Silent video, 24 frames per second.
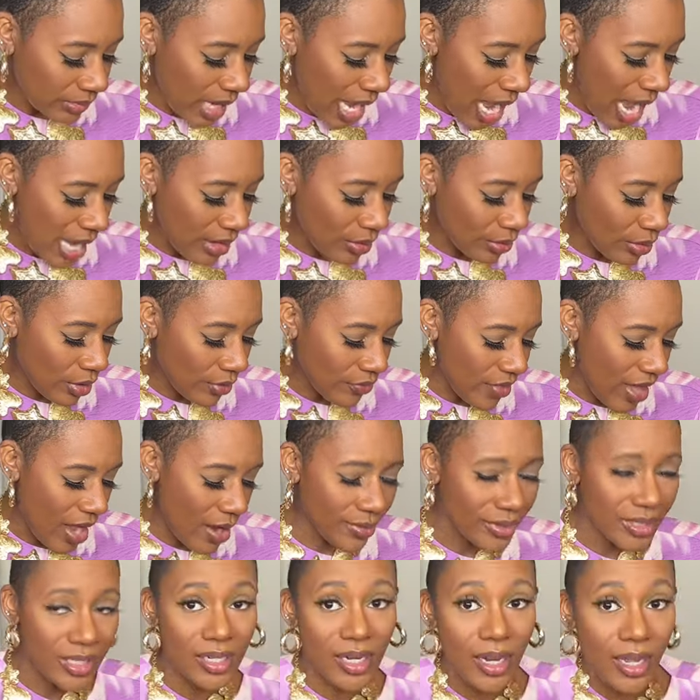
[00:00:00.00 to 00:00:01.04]
I don't know if that
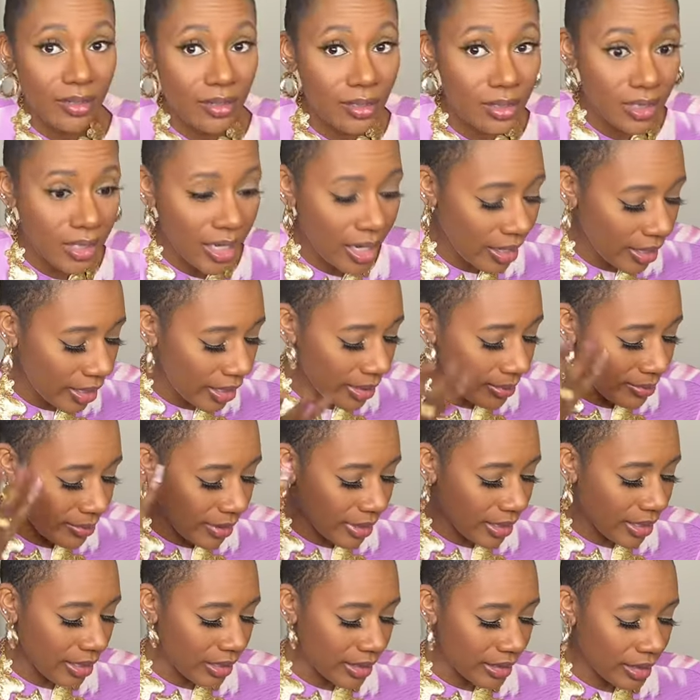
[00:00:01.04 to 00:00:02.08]
was necessary,
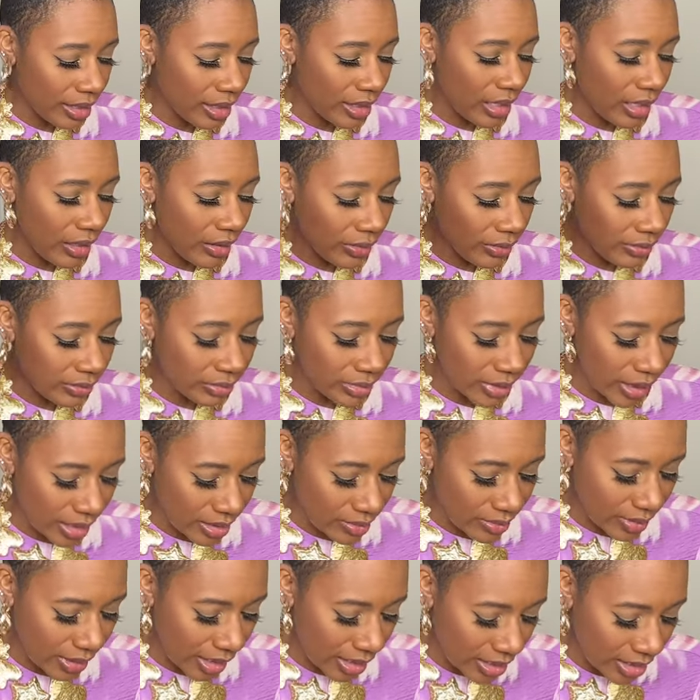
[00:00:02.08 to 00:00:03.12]
but you know, that's
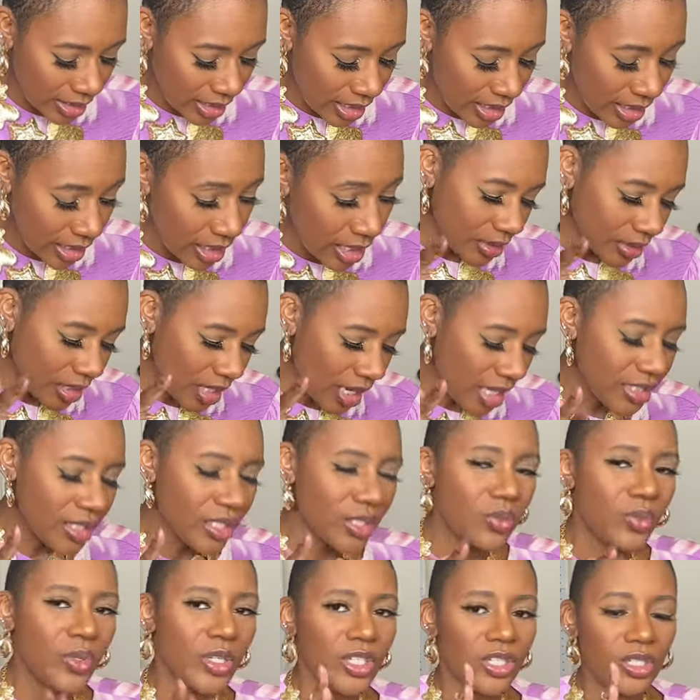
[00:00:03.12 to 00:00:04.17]
what they did. I just
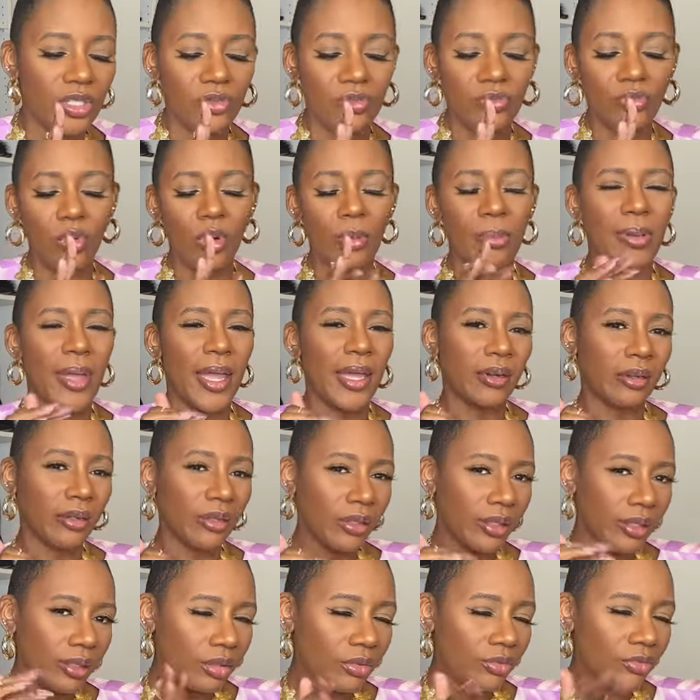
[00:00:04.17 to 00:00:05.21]
wished for
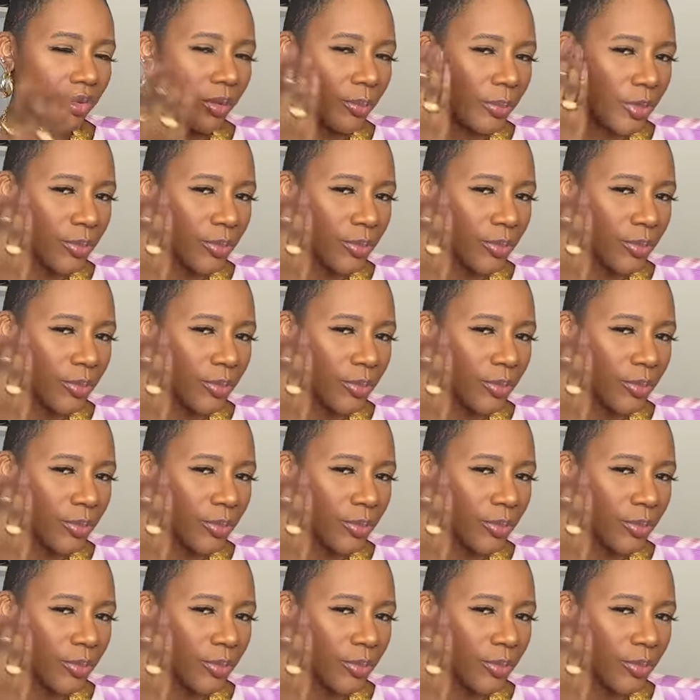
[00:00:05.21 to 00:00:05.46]
better from